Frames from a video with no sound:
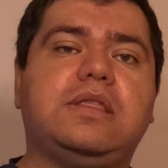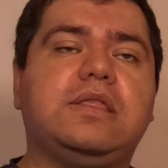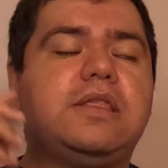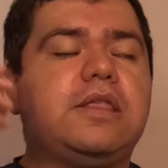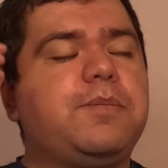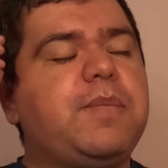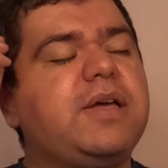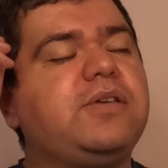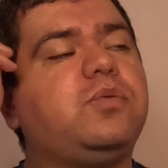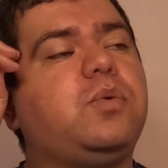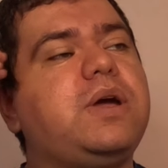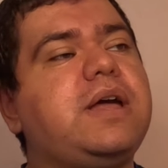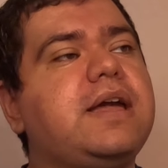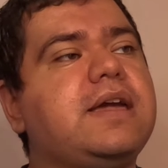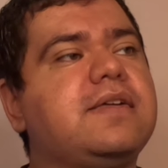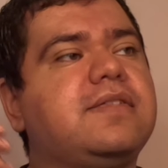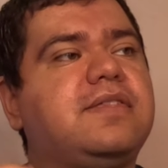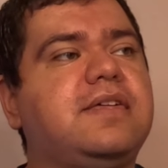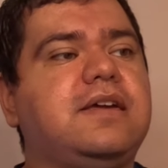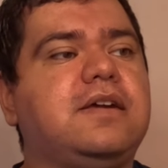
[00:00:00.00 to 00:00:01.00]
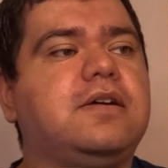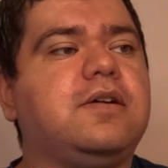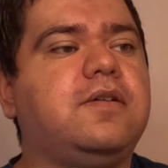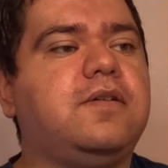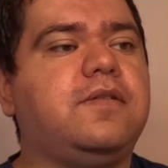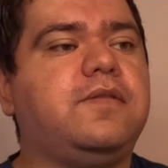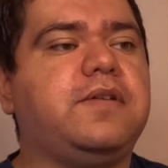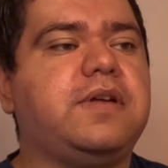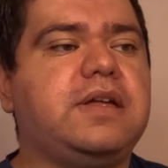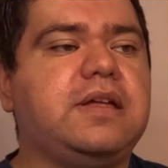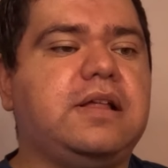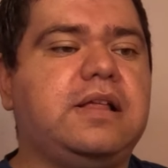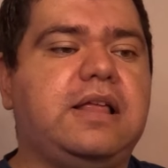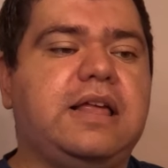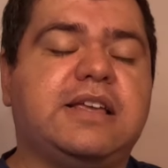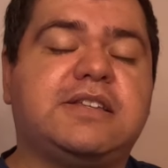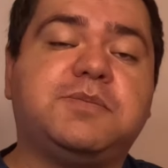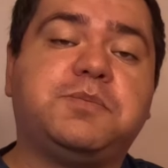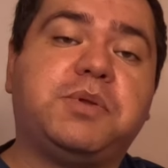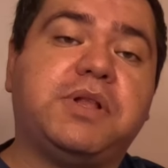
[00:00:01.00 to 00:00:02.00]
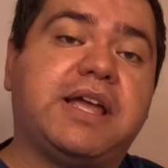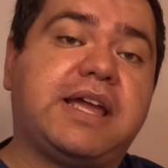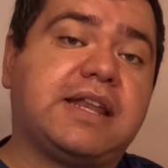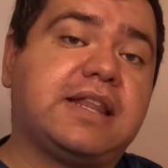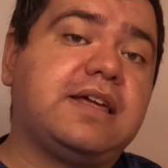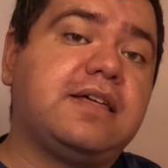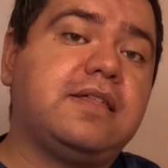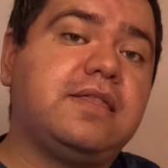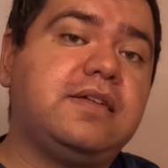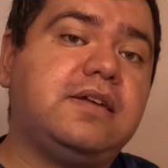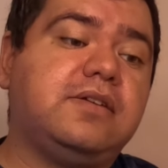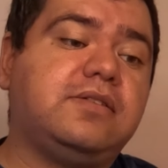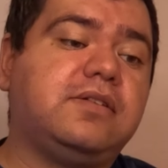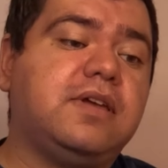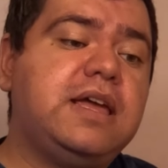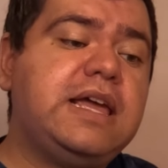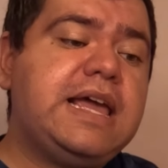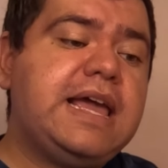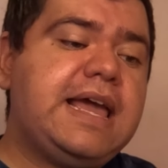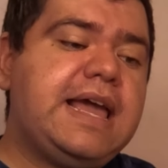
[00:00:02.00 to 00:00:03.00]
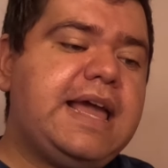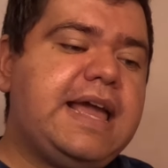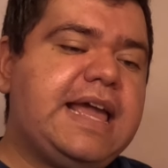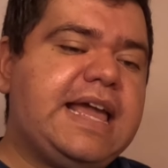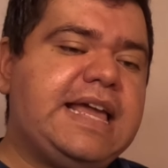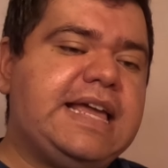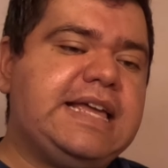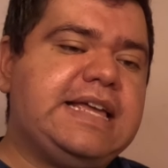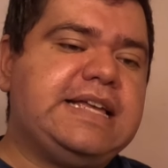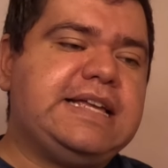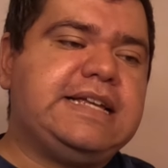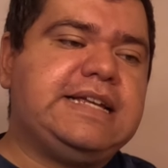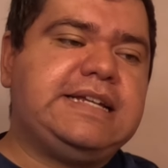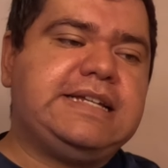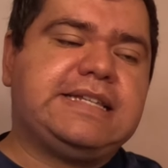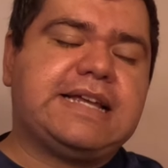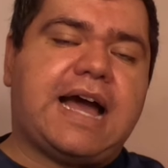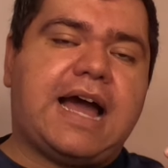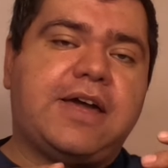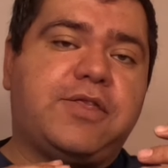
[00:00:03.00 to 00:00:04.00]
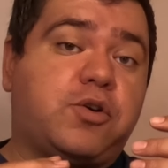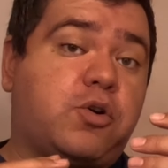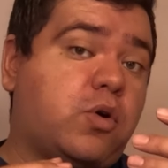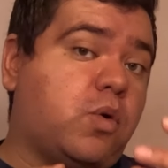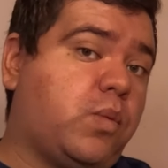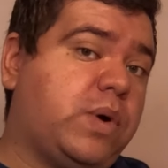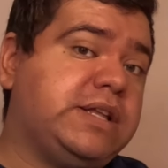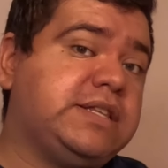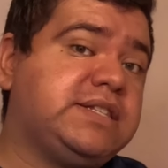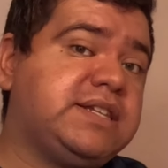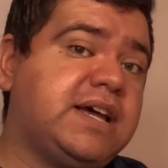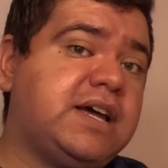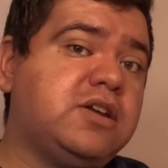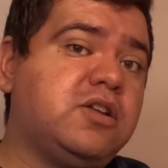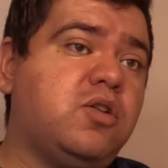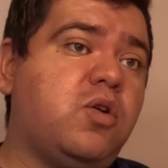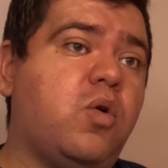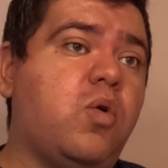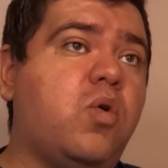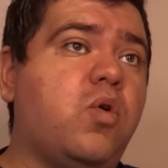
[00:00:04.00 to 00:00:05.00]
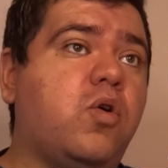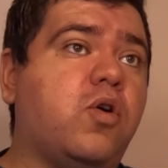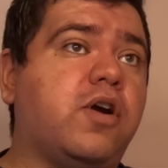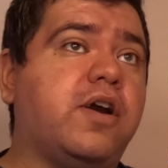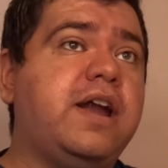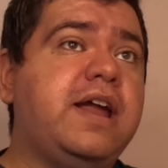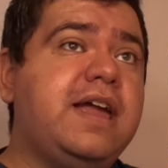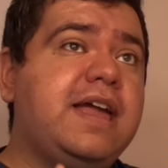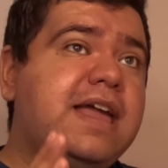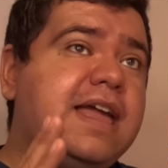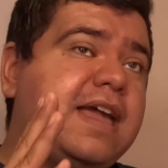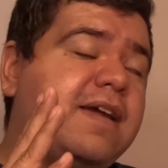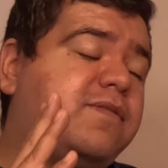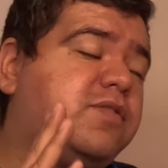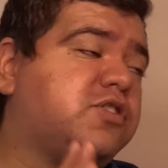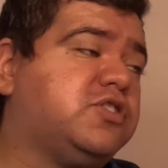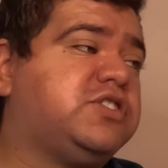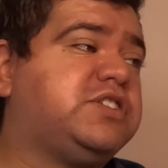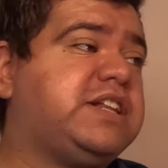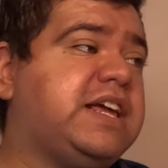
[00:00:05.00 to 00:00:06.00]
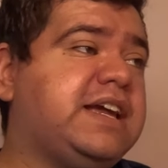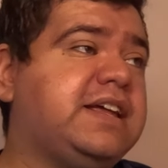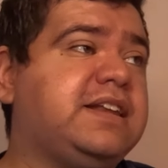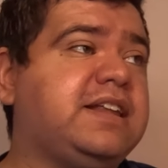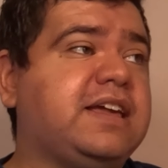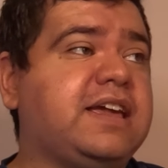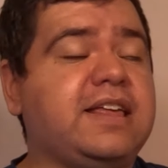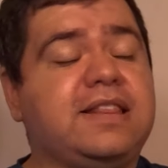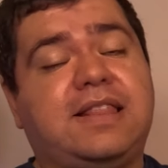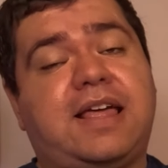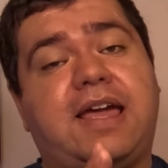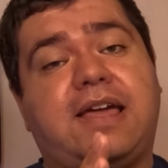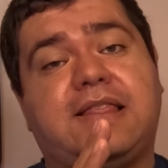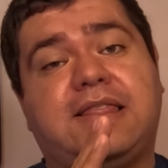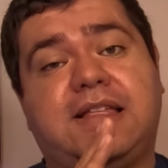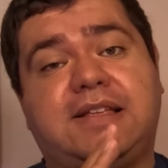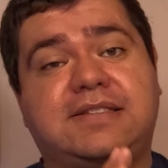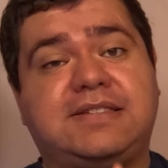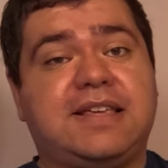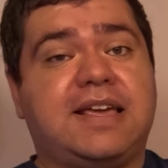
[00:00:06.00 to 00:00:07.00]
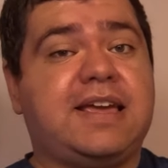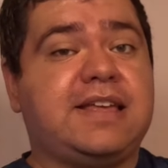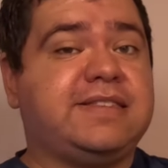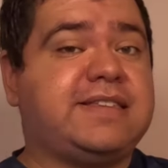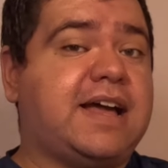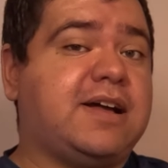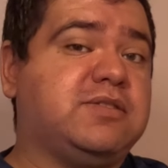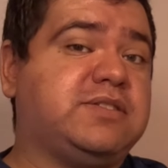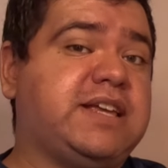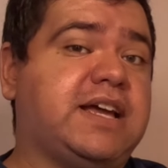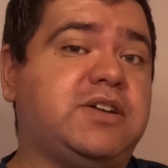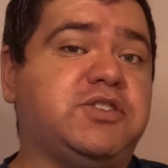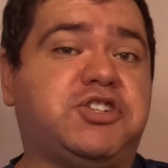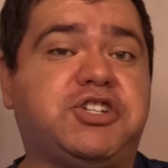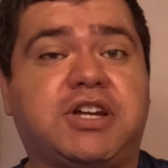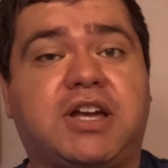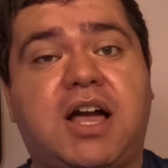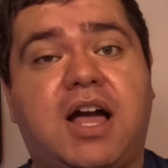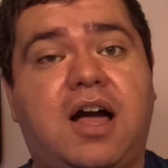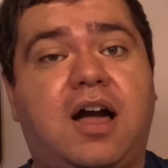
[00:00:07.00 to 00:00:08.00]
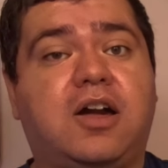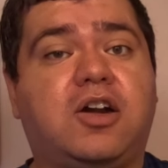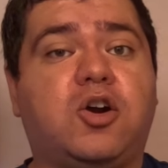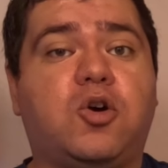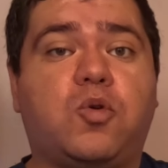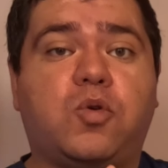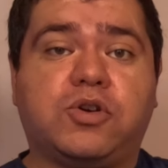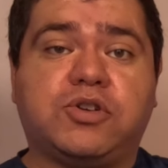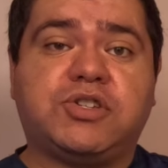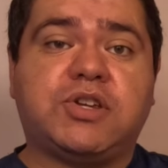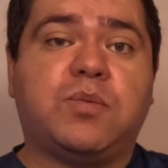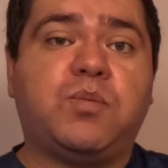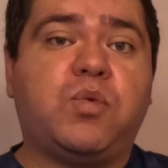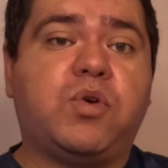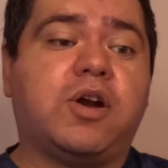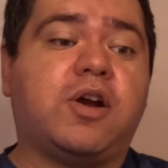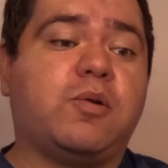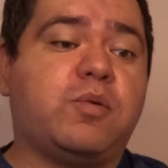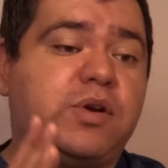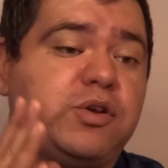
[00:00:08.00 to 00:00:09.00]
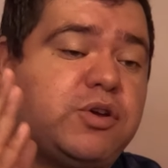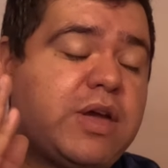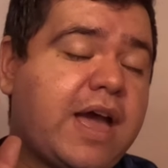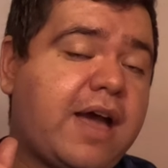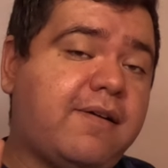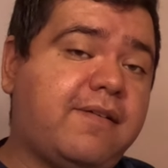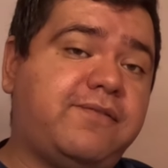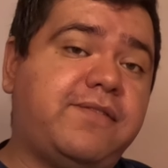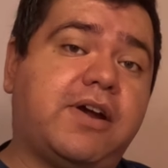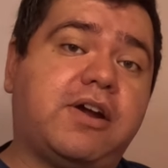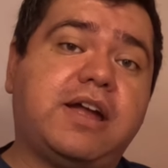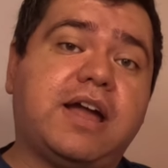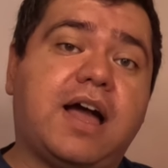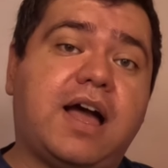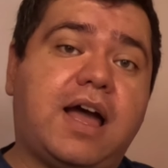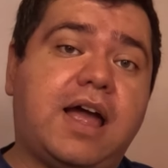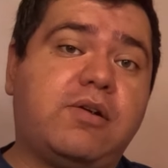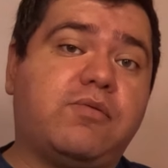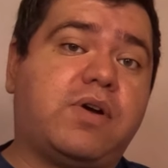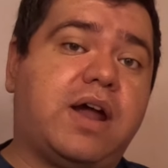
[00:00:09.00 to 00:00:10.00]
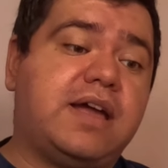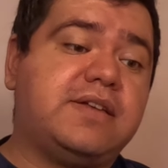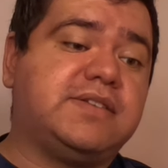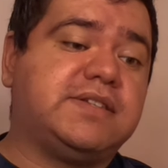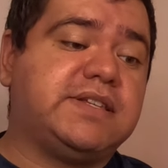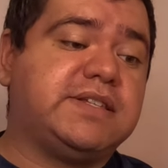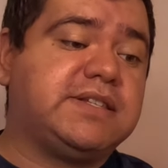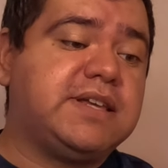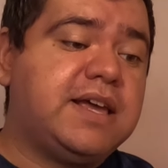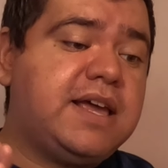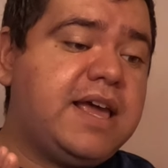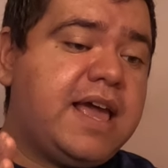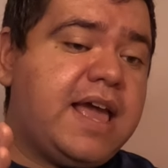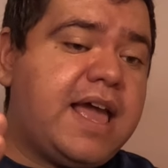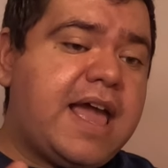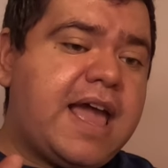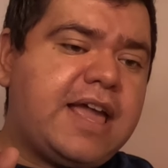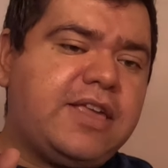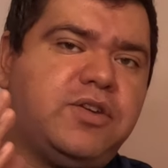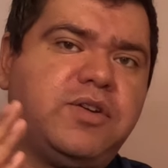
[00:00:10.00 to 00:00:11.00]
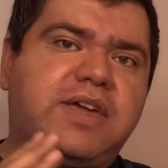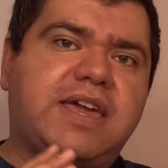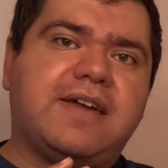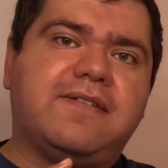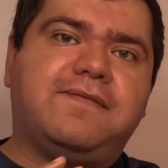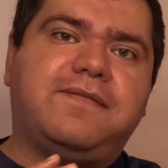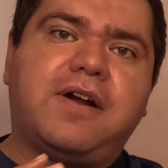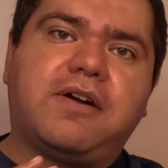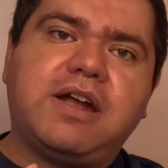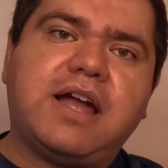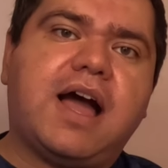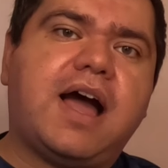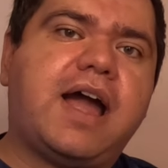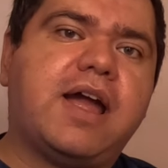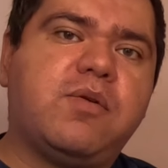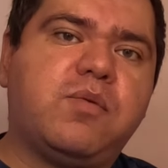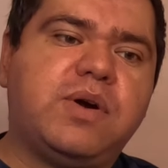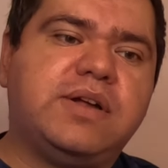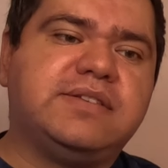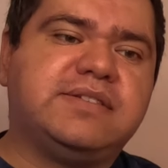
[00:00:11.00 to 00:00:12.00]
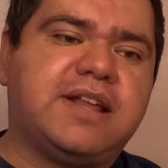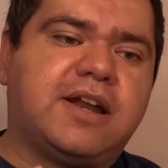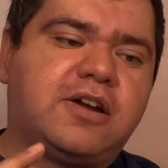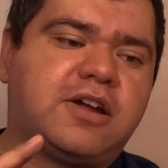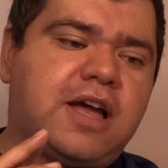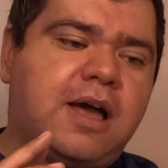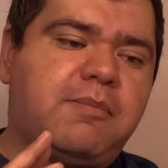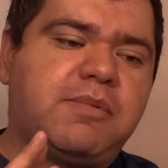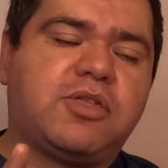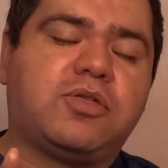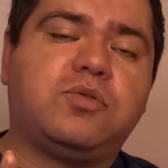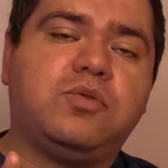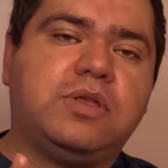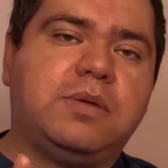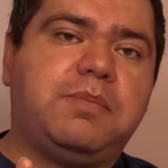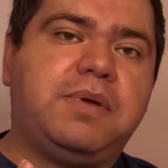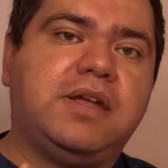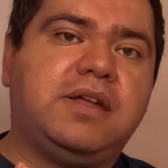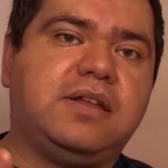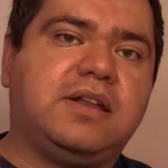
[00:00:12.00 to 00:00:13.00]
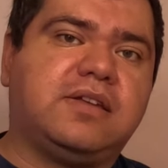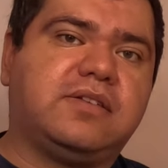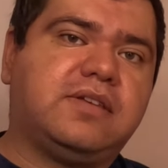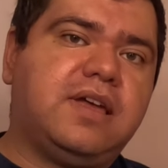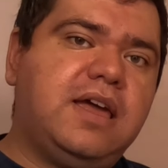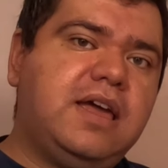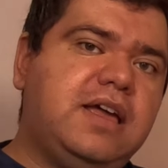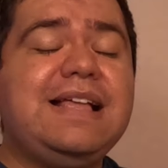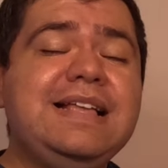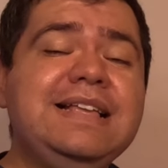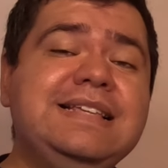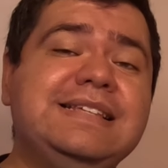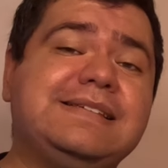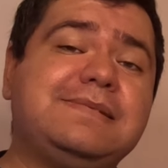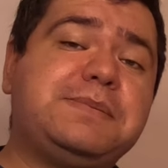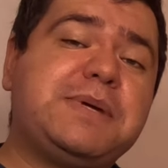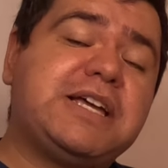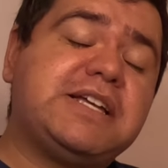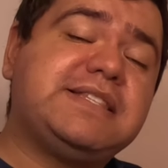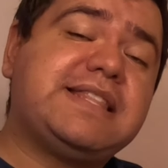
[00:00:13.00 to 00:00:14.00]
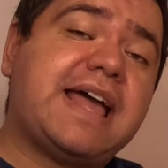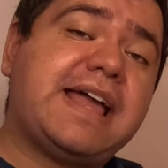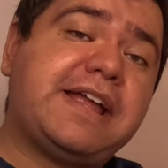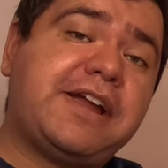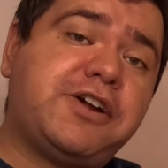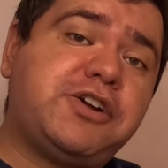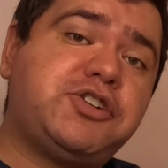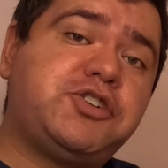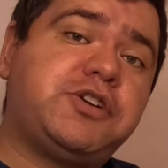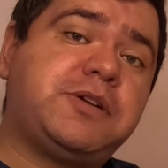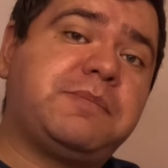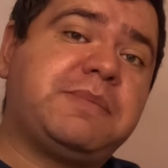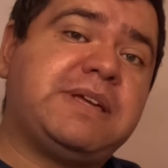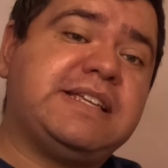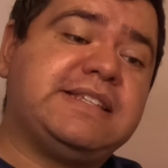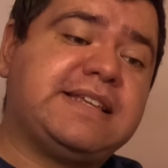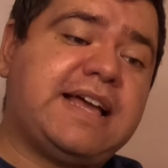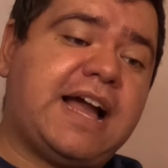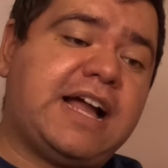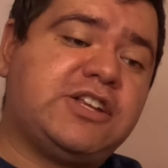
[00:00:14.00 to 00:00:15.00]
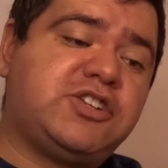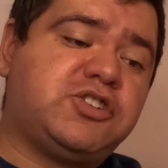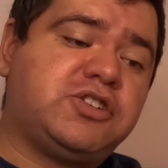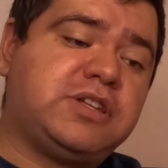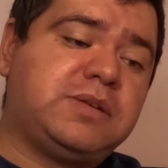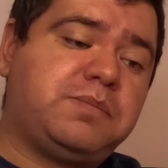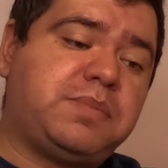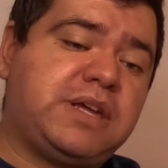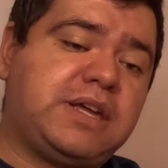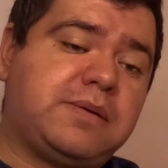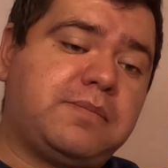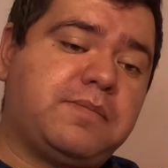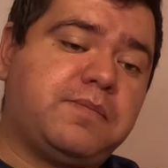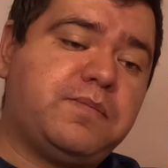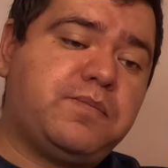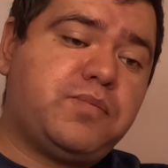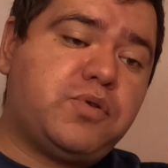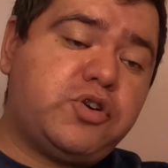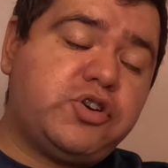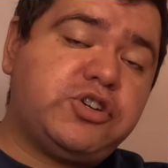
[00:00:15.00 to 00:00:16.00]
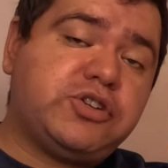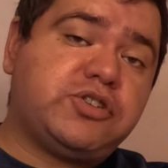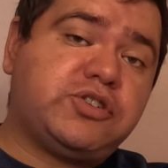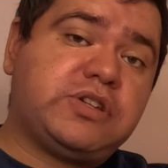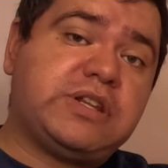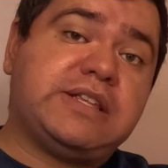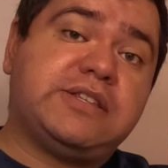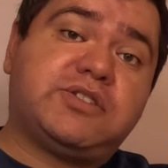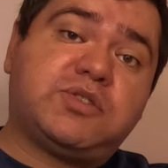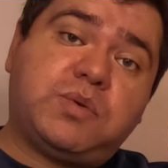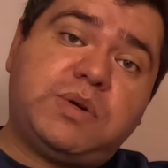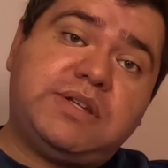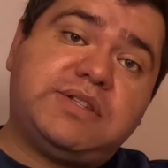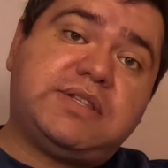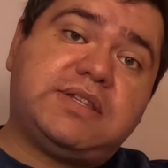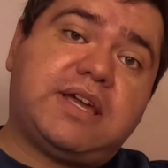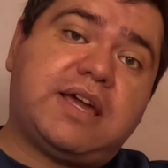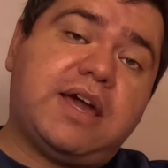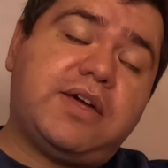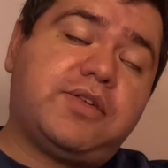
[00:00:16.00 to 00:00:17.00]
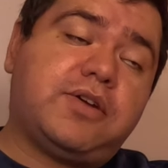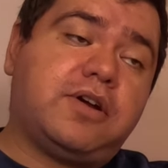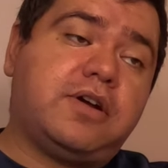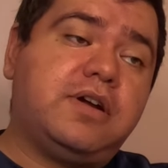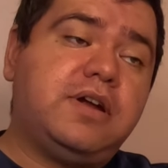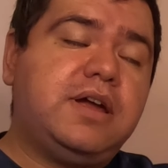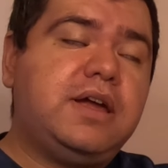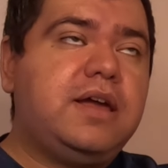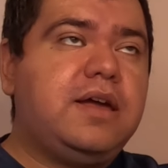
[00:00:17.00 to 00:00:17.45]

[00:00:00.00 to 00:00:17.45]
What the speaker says: The best way I could think of explaining this is either a wind tunnel, or if you're standing in let's say downtown Chicago or somewhere where you have very high rises and you get very high winds that are coming through the buildings, is because that airstream is actually being pushed and squeezed together,